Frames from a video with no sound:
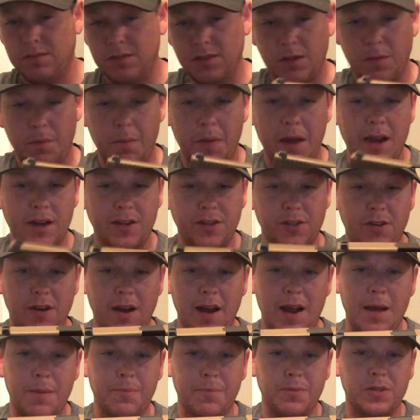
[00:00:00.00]
some back
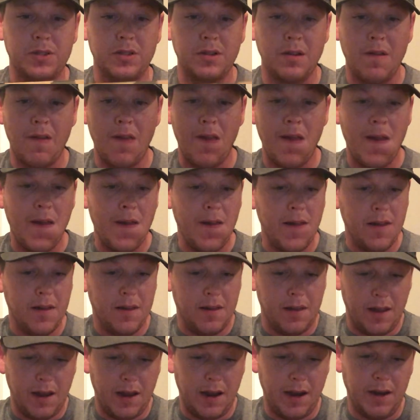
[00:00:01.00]
straps,
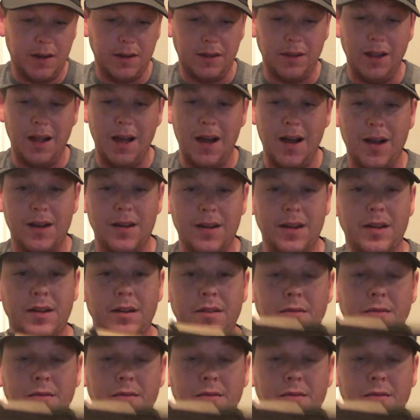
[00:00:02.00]
and Glock